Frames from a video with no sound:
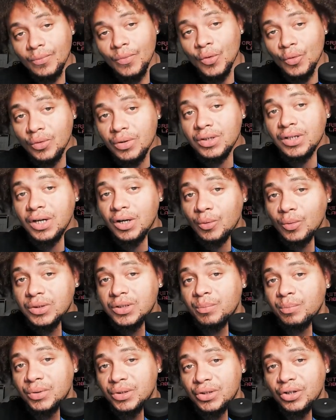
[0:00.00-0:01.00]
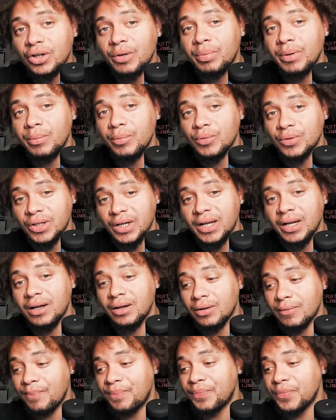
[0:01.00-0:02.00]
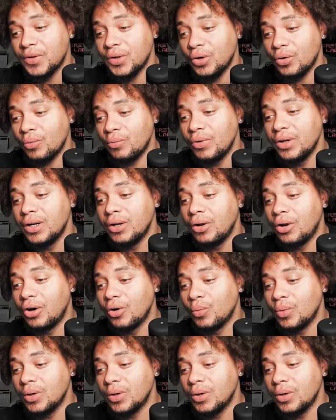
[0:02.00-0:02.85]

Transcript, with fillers: let share it with some berserk people so they could, you know, read along